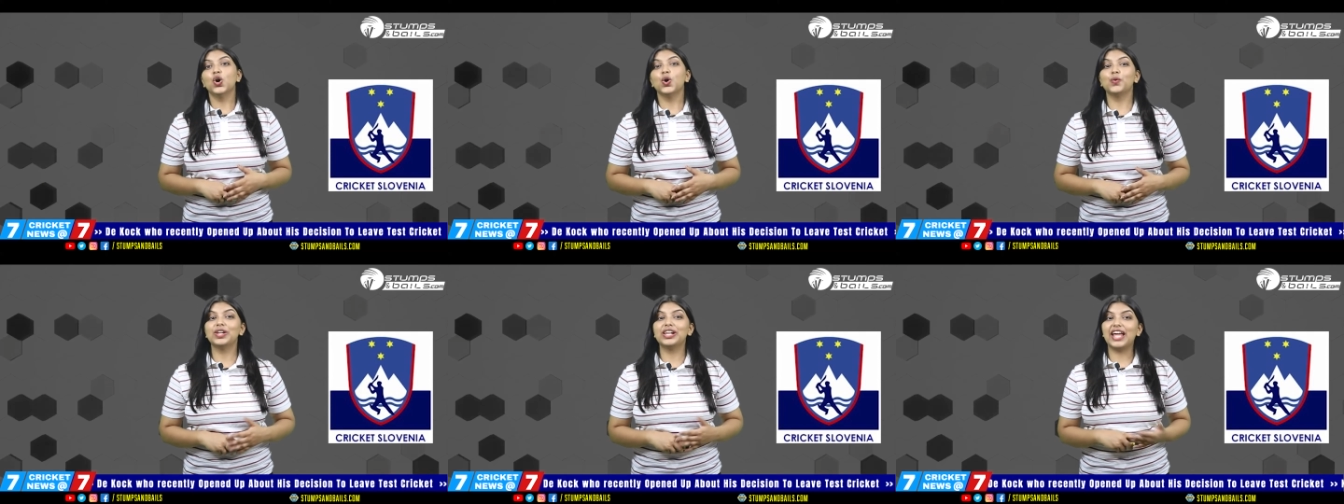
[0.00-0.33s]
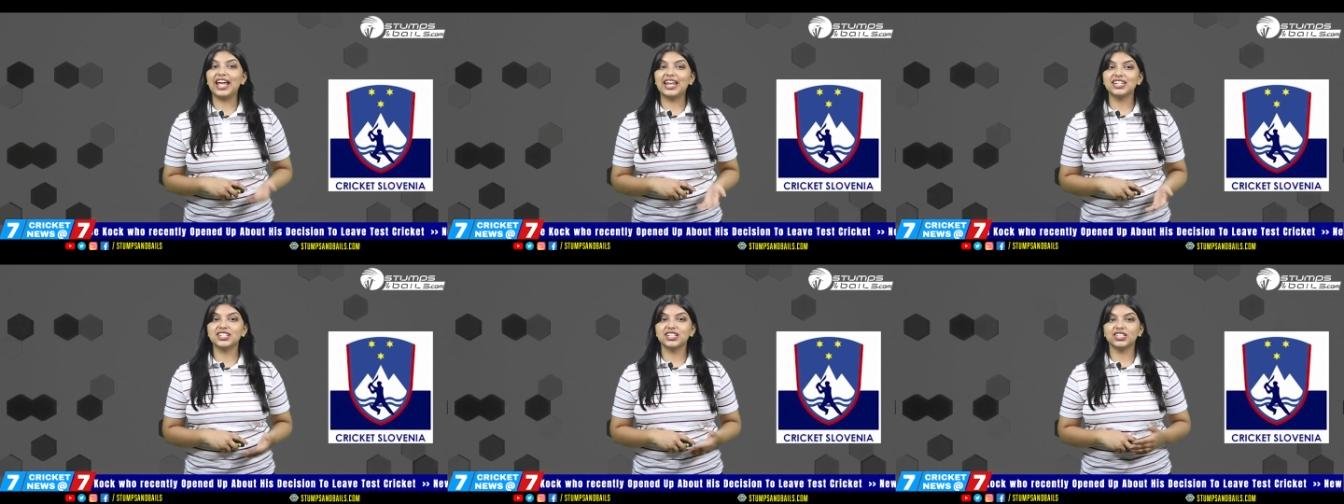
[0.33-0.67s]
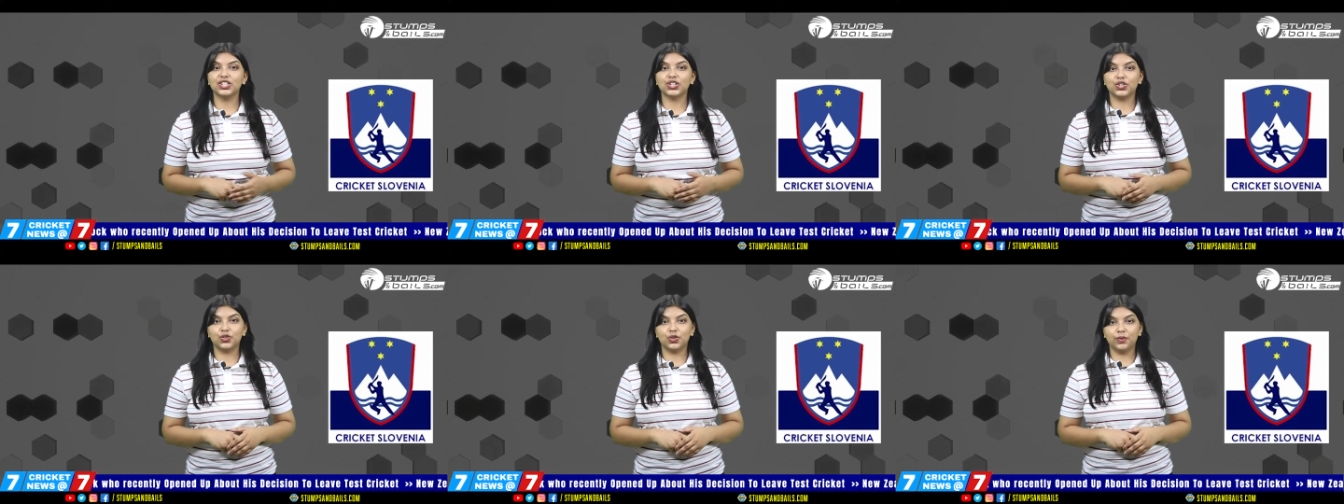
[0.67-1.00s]
who will enter
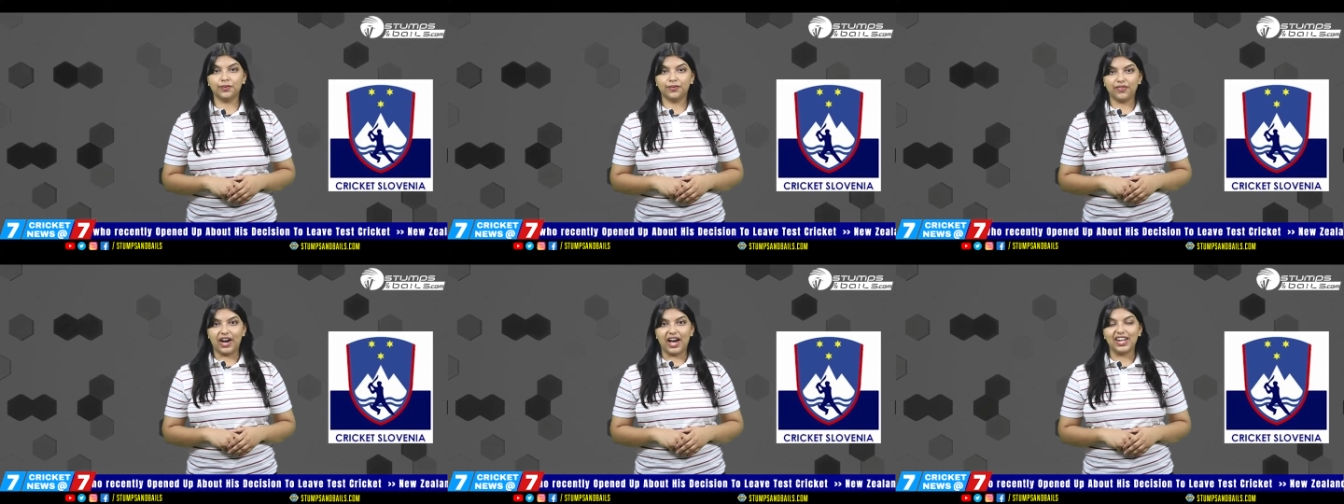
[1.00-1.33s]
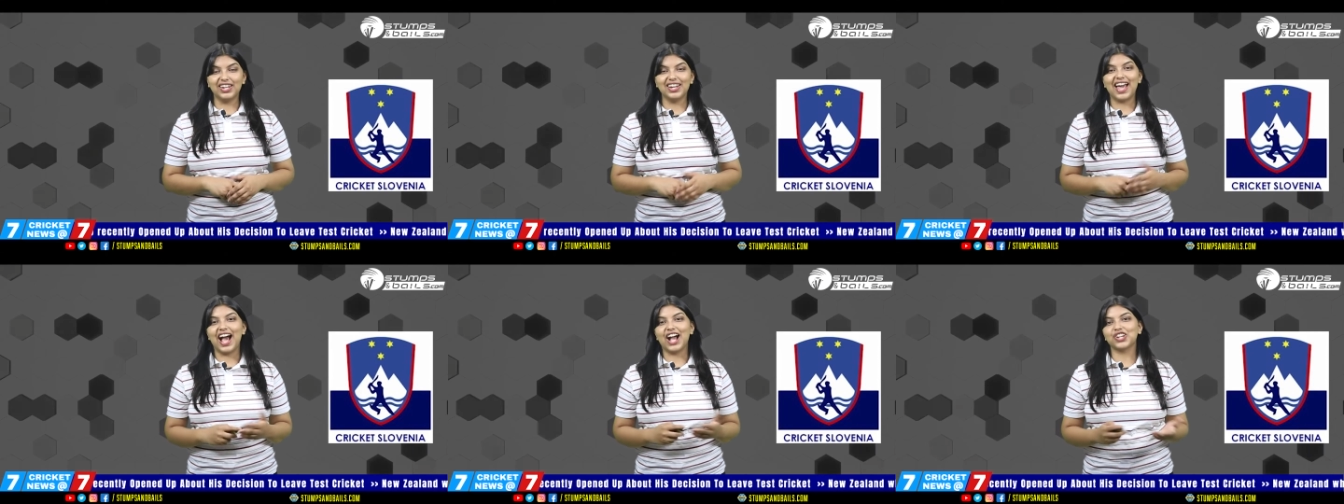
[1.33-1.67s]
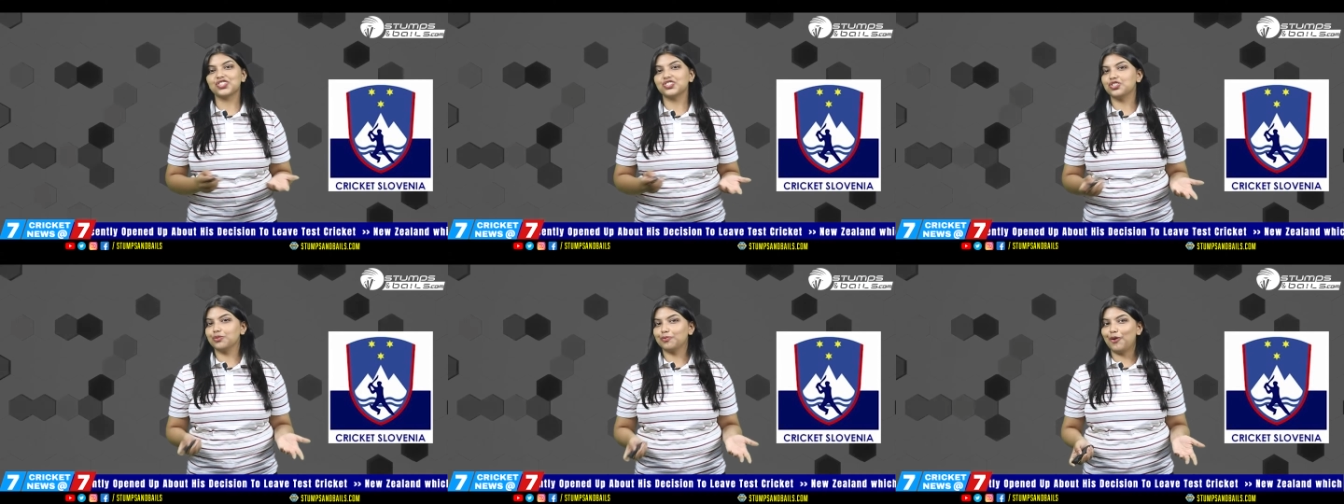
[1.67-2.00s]
the Group 1
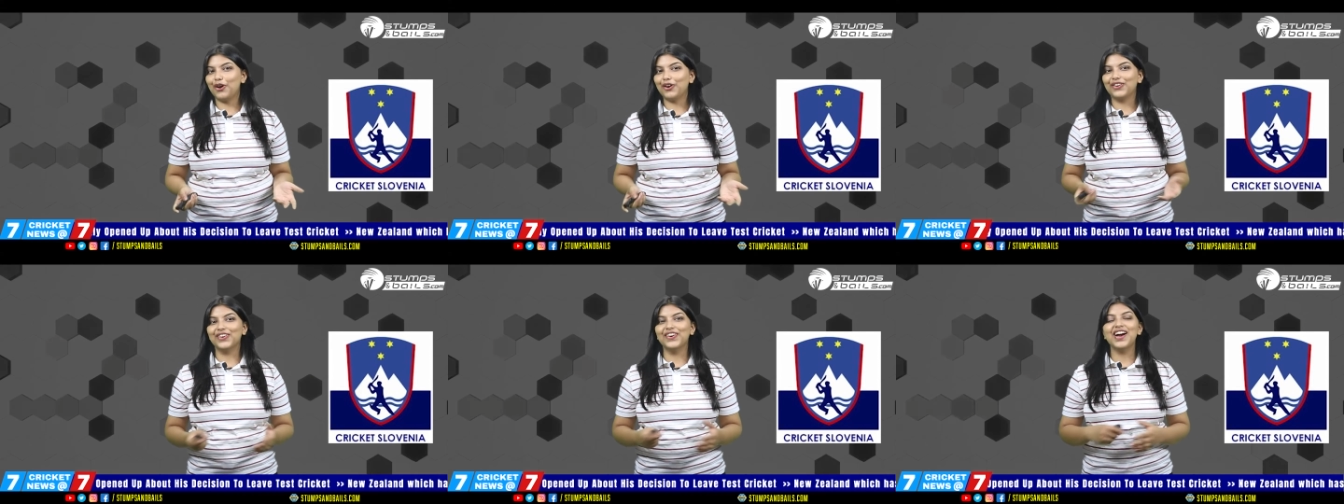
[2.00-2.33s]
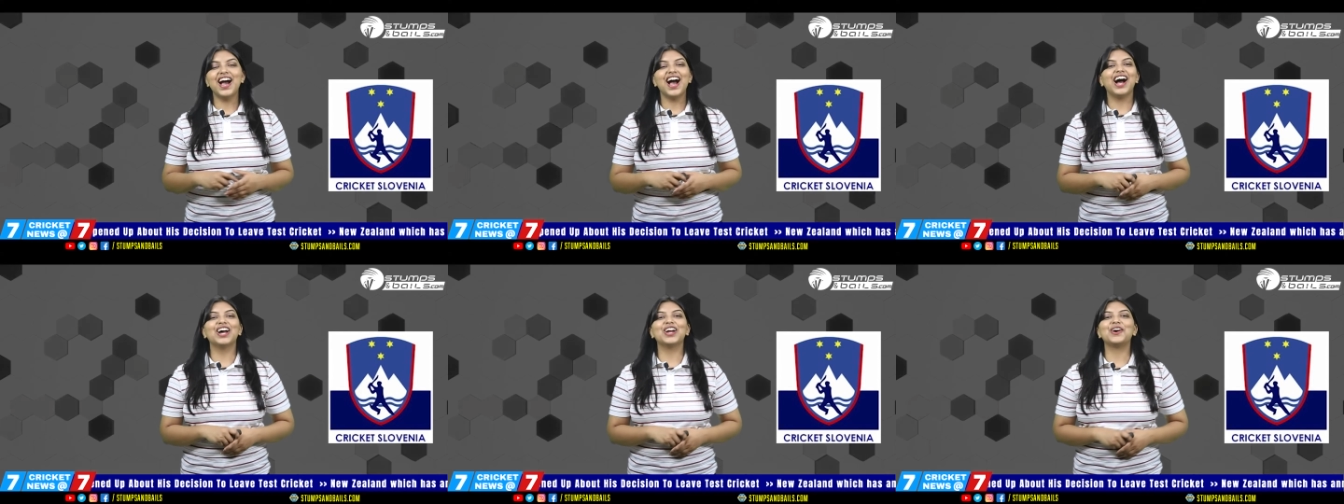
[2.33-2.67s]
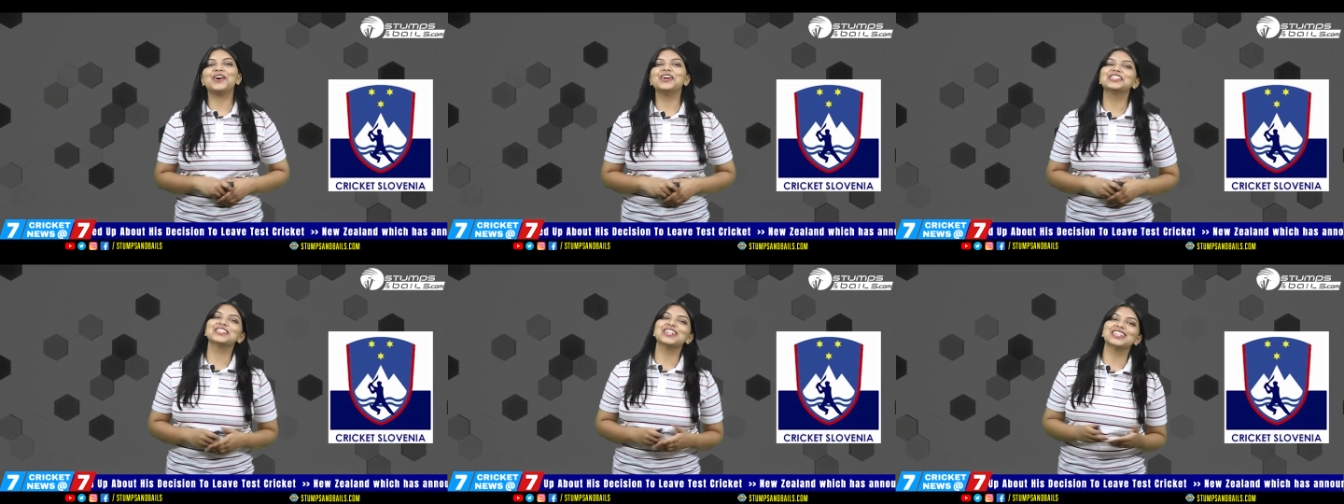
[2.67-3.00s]
action tomorrow, are
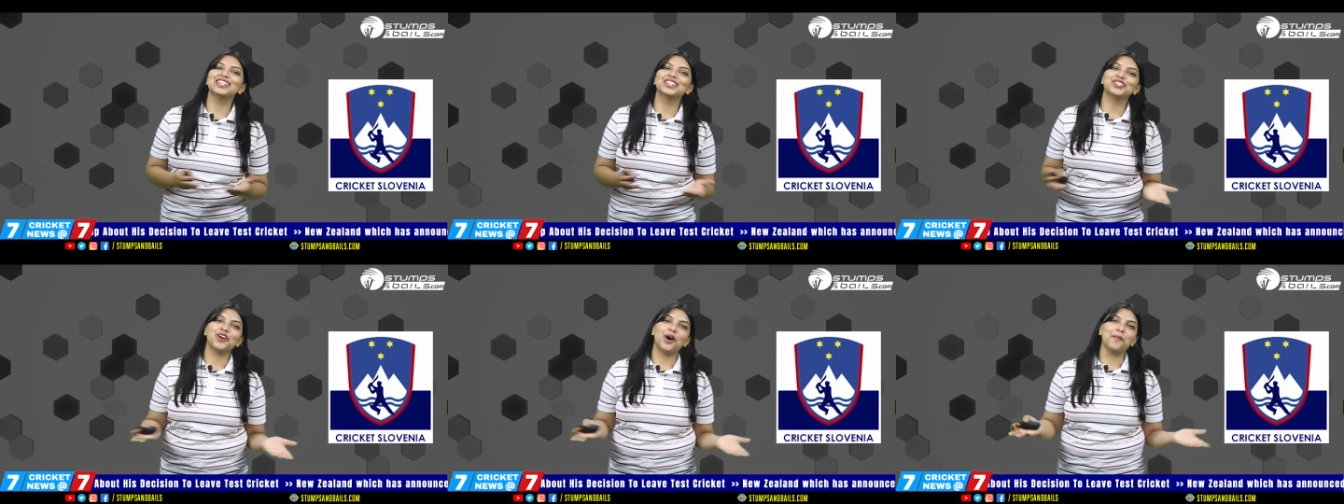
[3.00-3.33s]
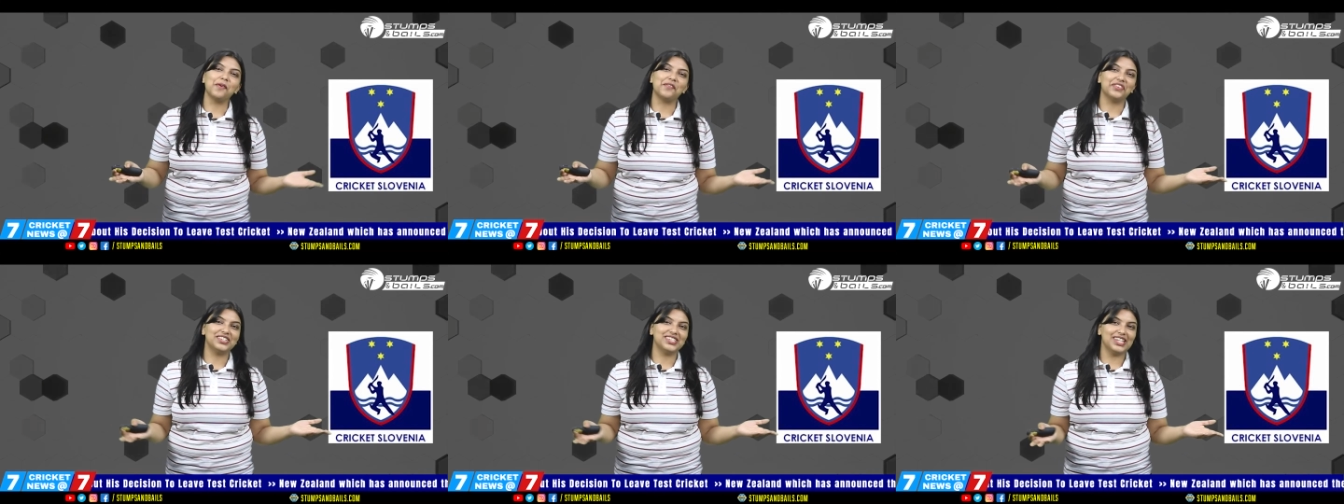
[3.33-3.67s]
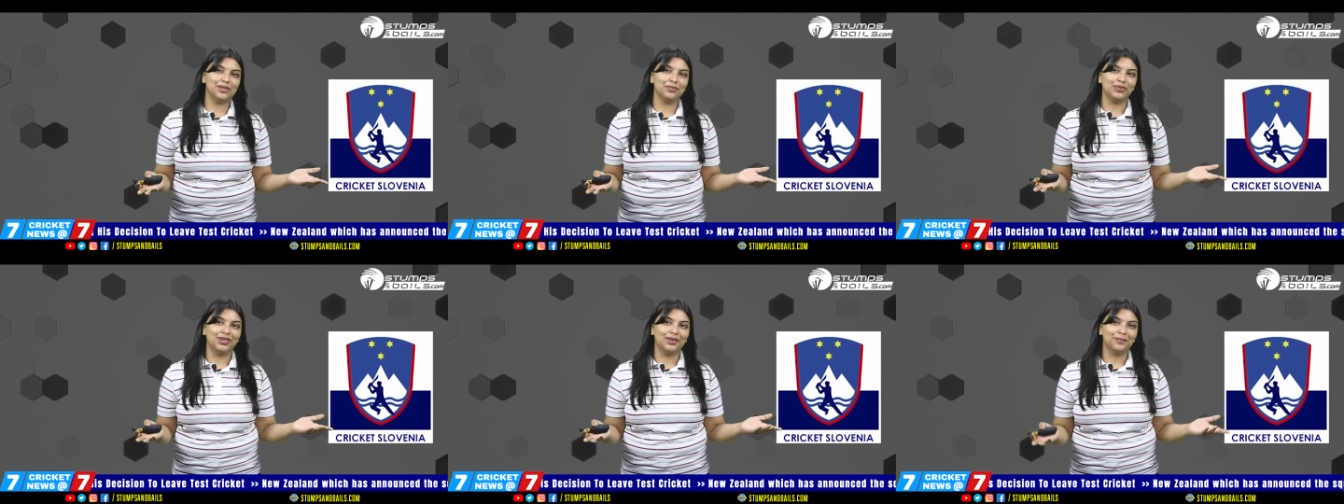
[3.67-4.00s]
also at the top of the
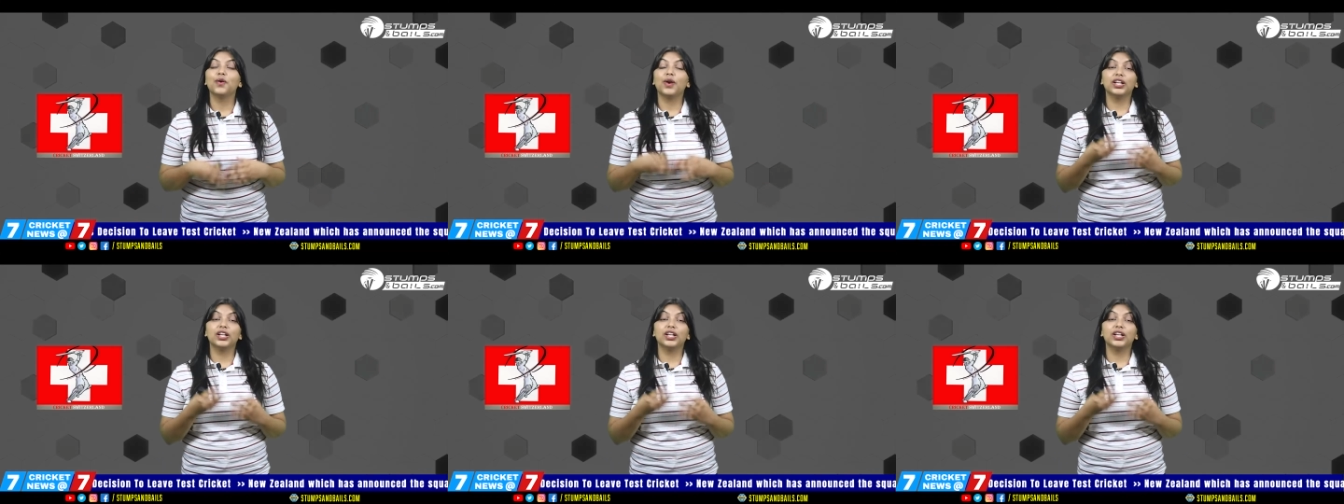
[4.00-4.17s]
table.